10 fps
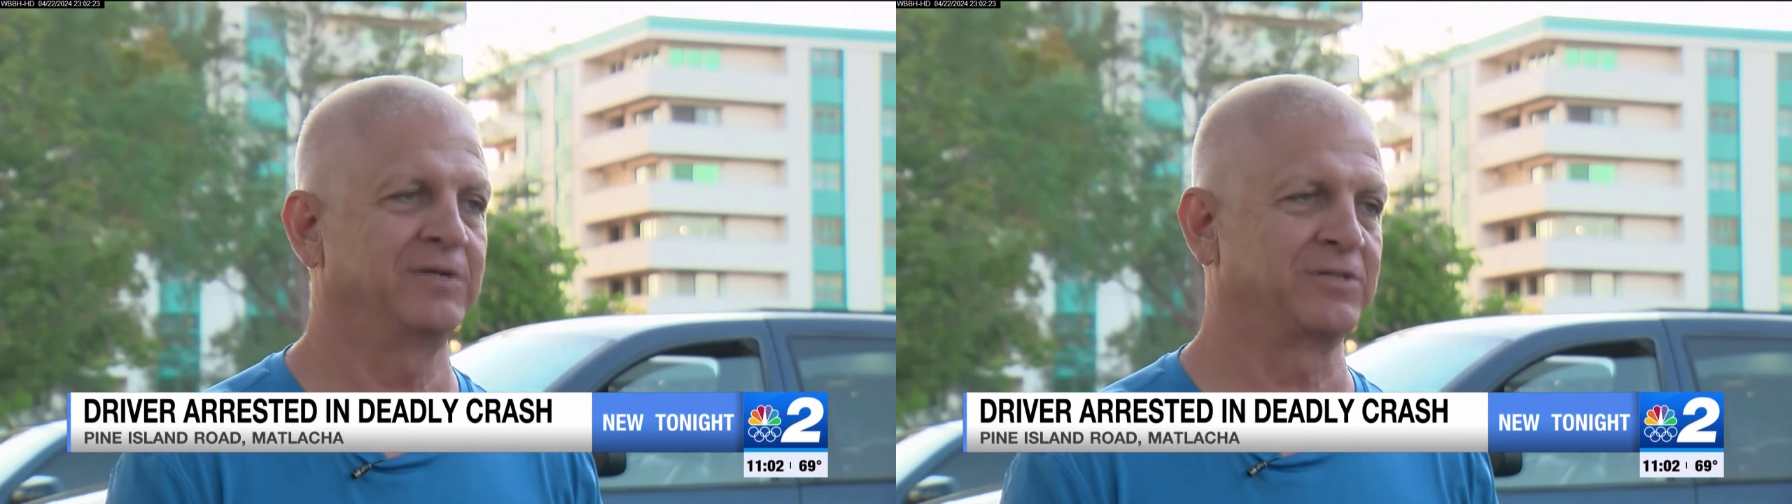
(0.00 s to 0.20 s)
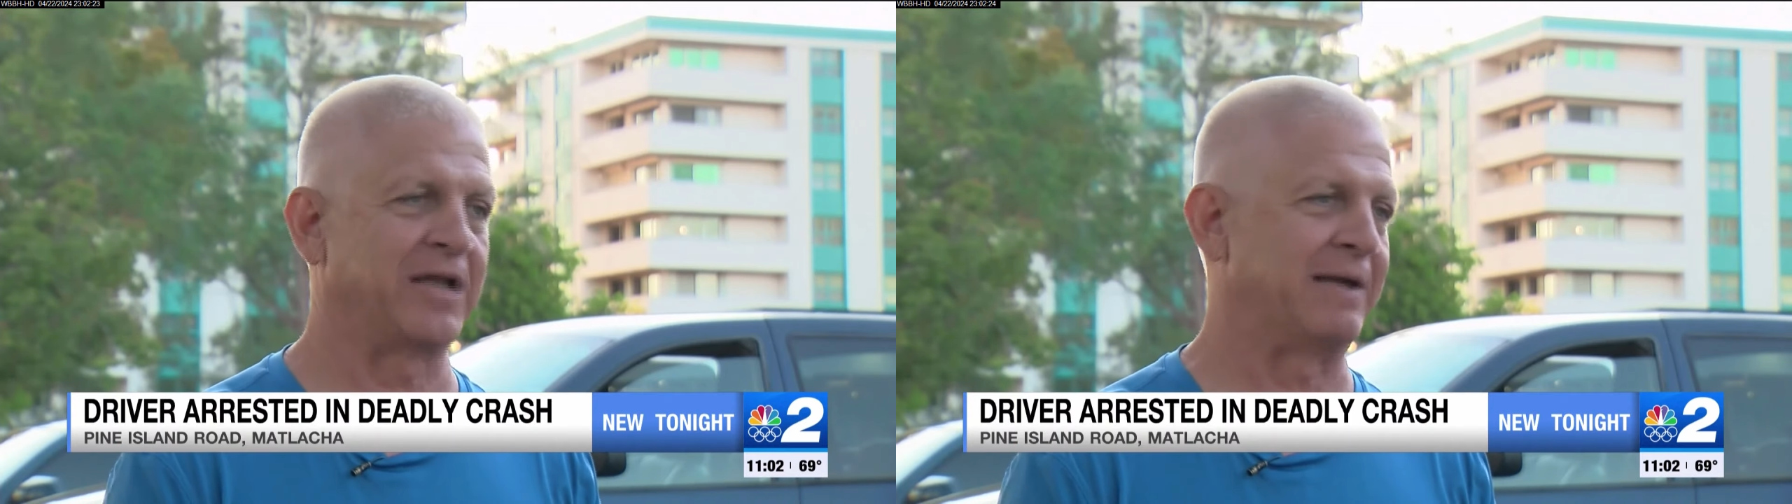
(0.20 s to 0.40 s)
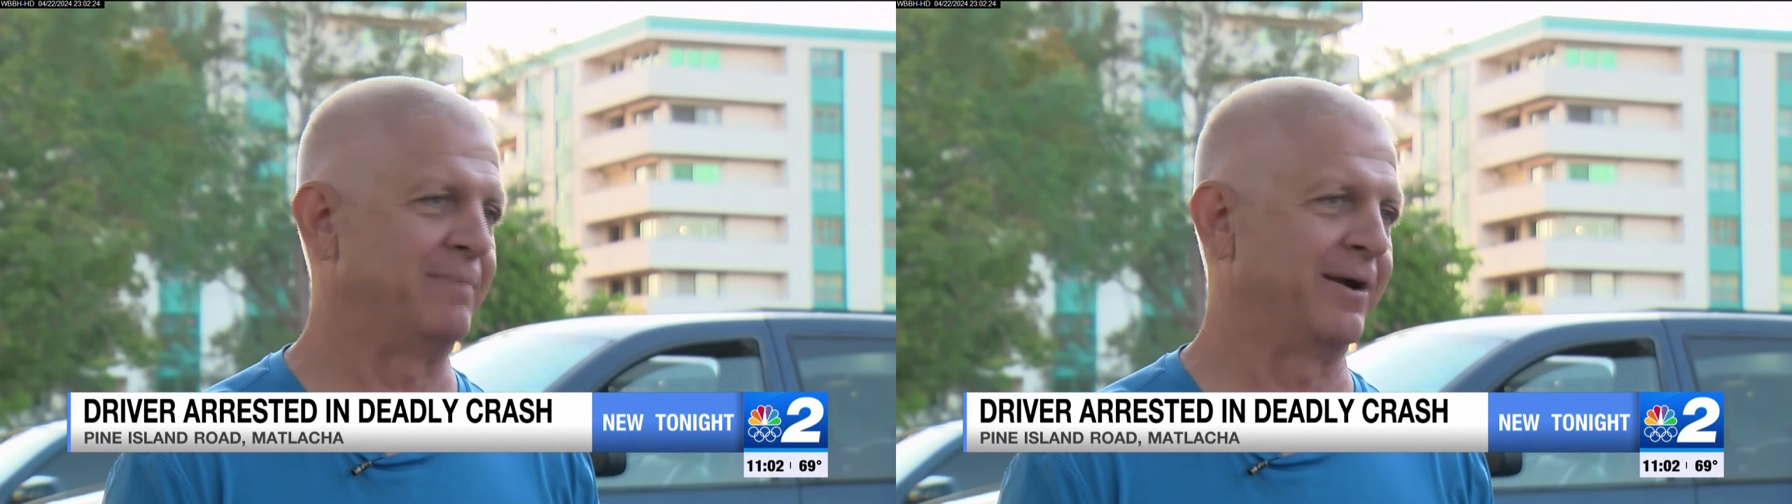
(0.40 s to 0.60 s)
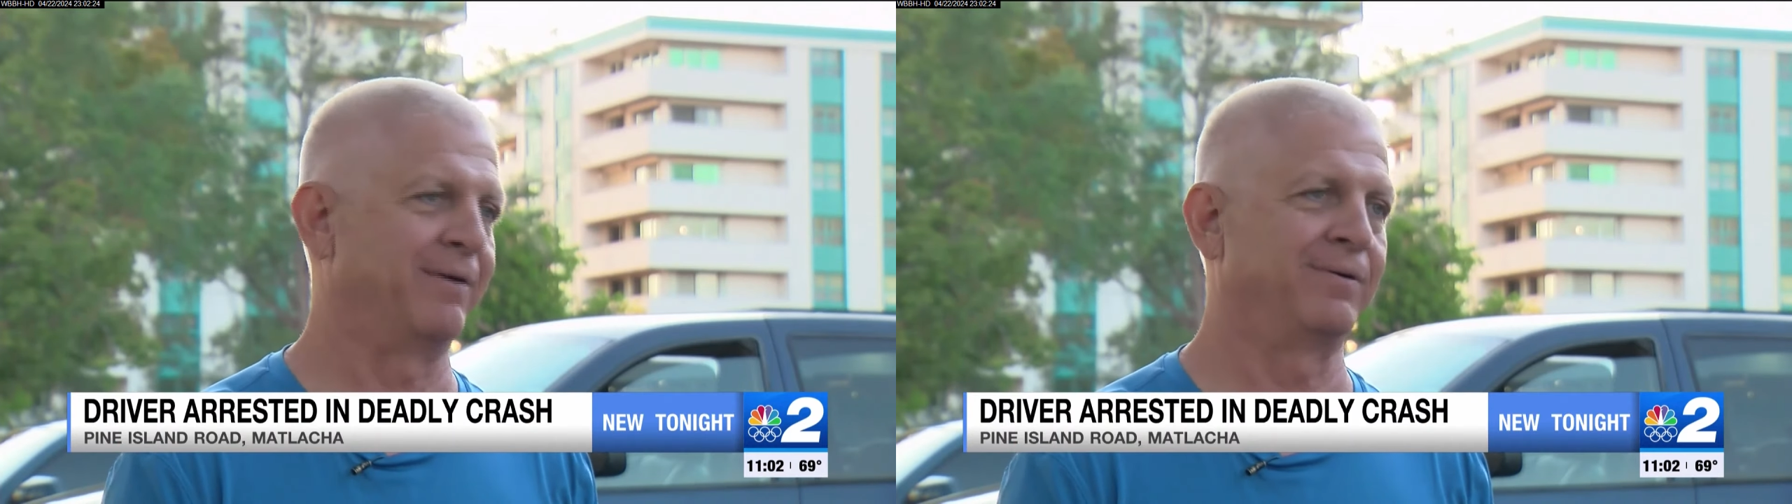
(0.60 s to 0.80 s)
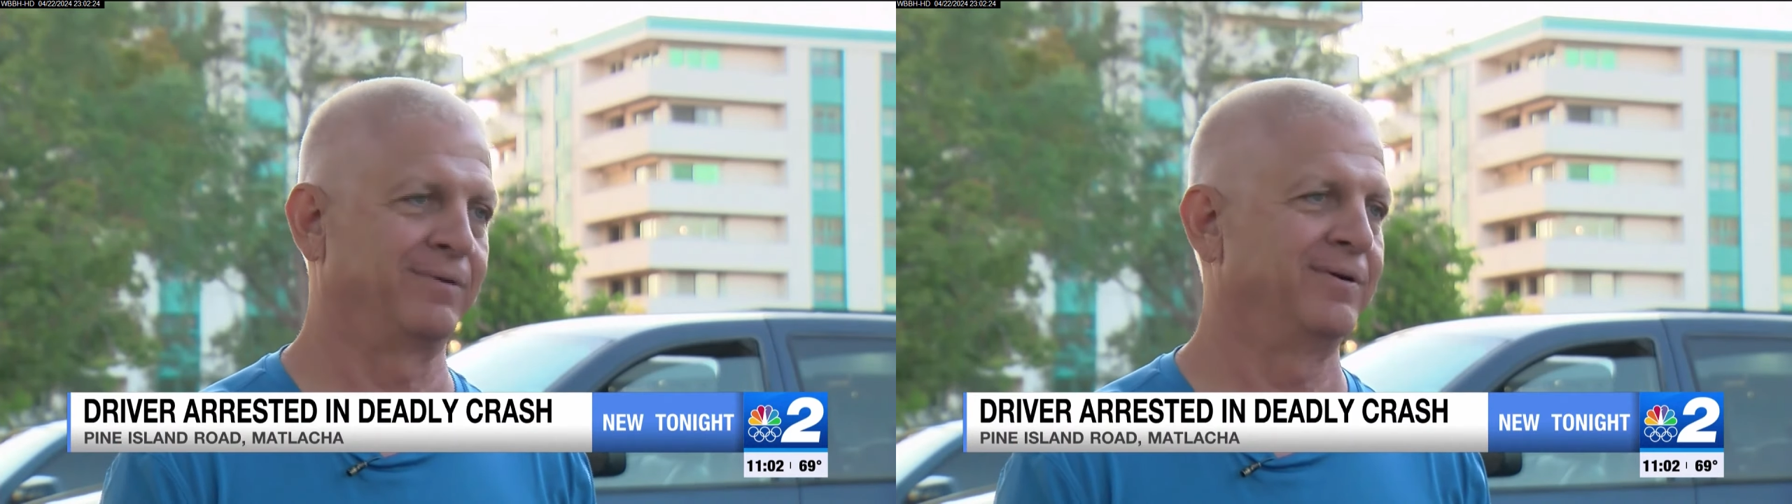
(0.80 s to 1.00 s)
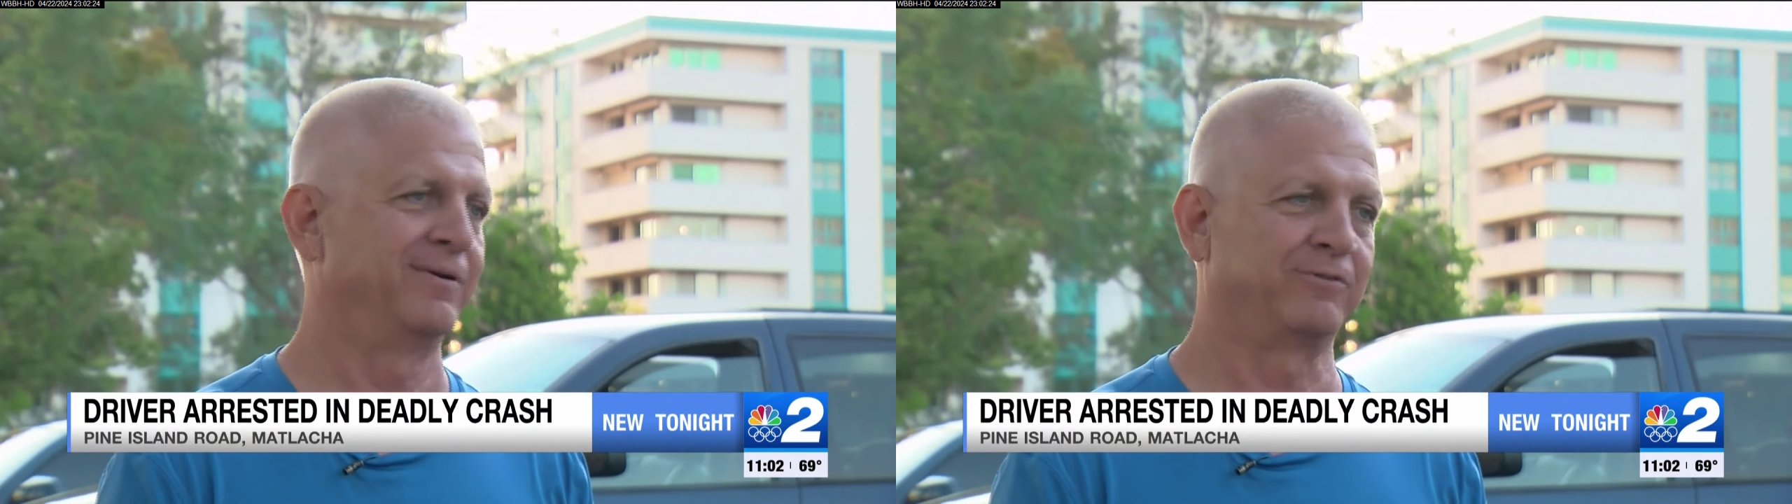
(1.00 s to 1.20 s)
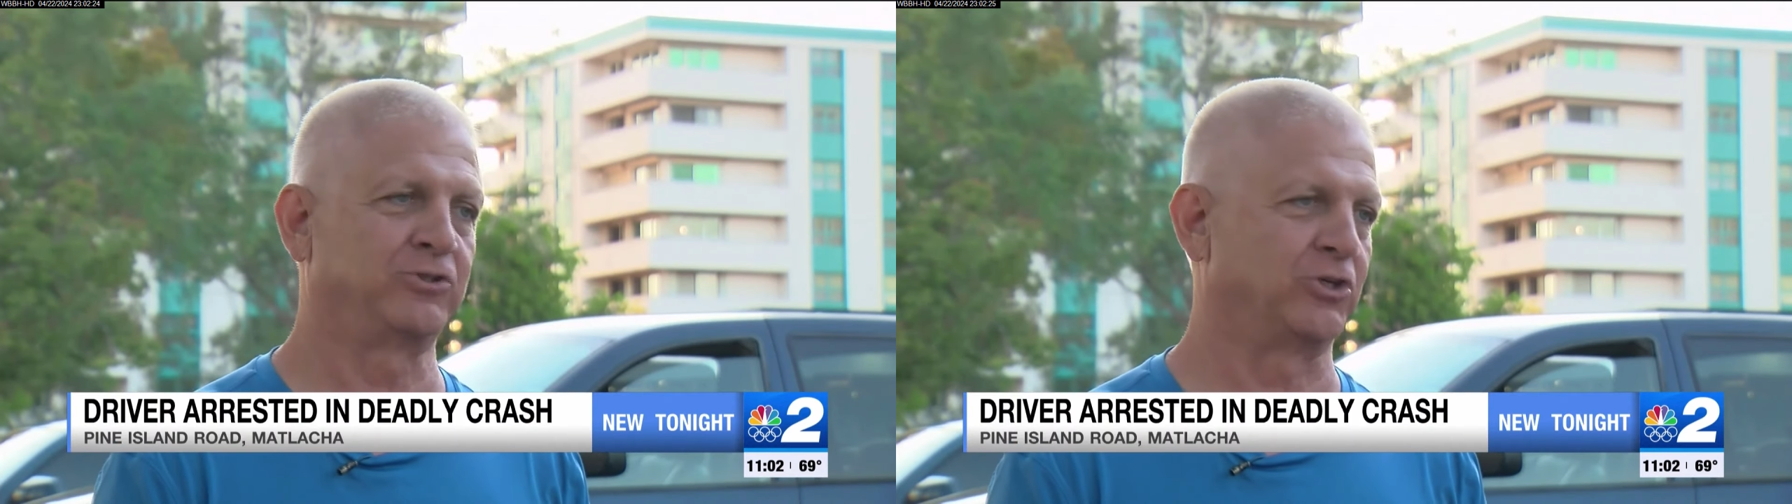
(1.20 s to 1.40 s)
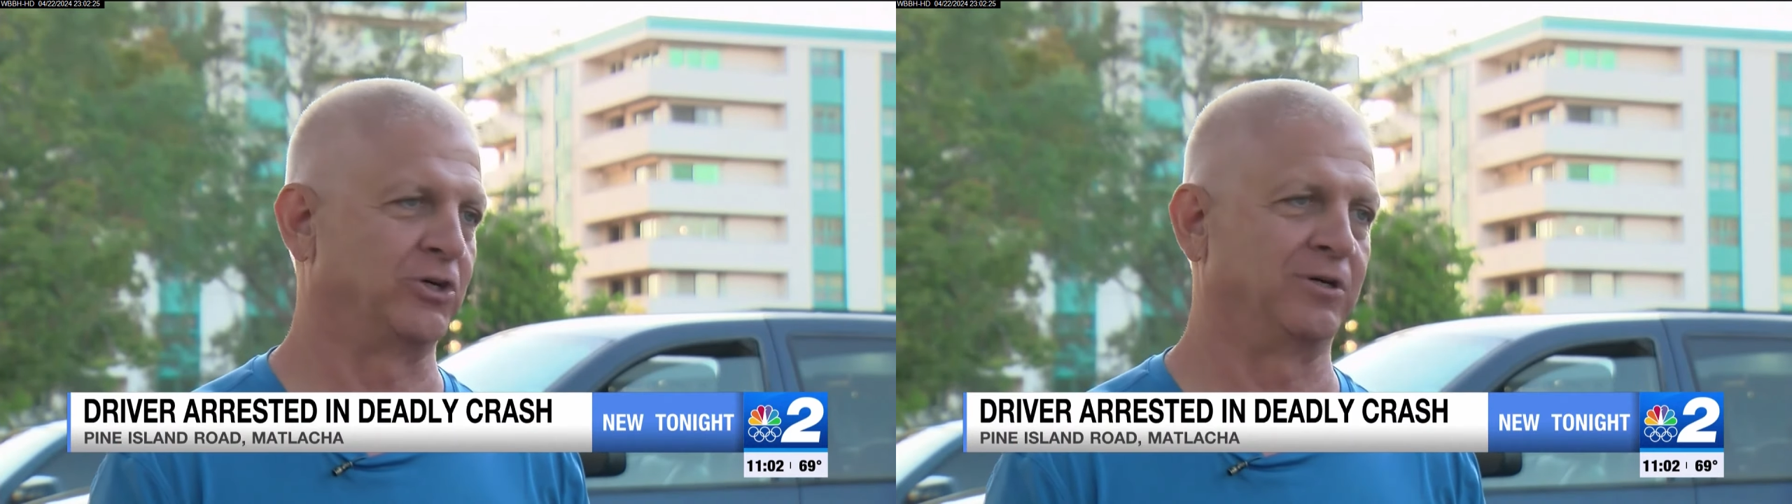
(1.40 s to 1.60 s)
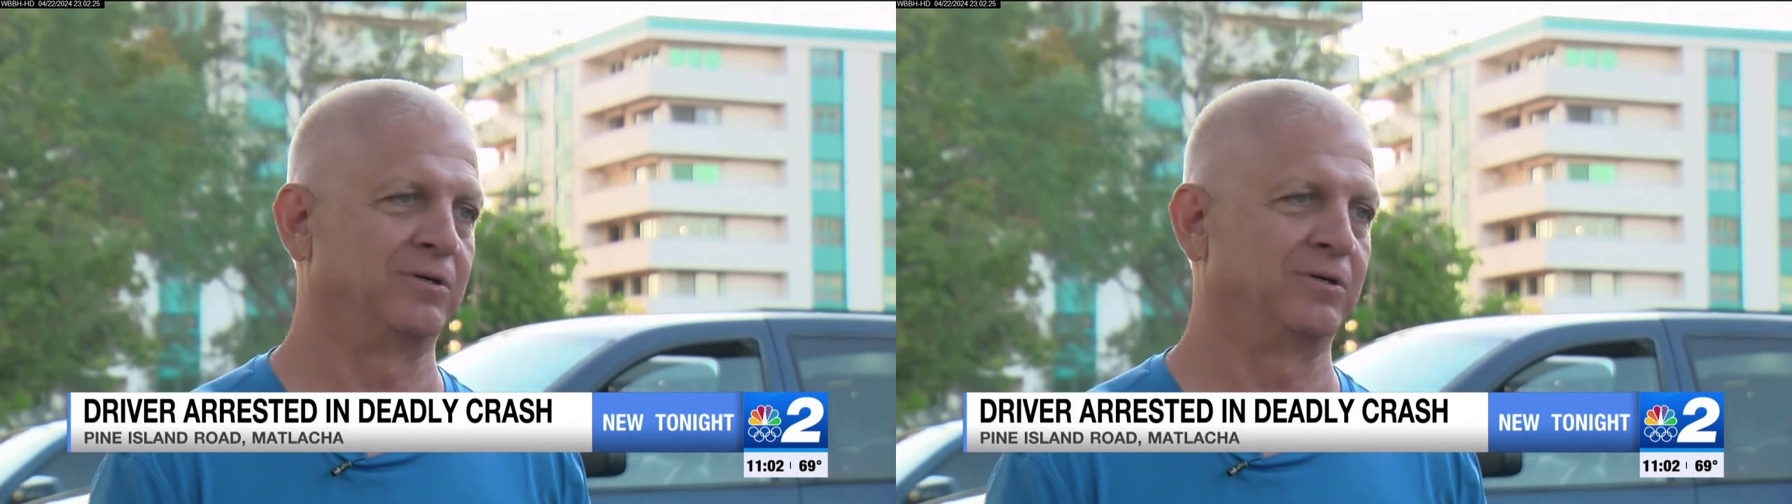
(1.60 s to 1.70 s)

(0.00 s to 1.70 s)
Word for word: was a nightmare for sure.